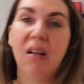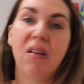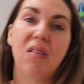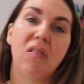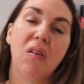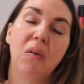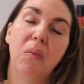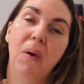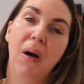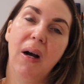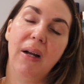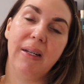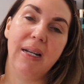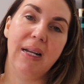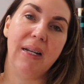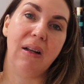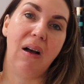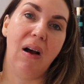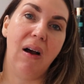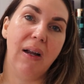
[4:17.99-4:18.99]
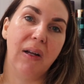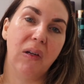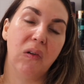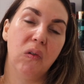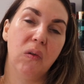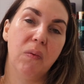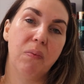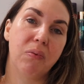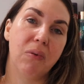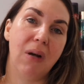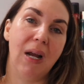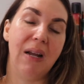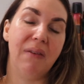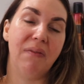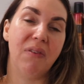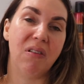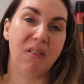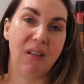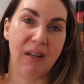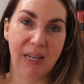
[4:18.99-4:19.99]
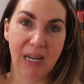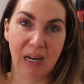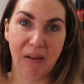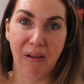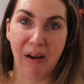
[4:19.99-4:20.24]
So what I did, I incorporated the Sydney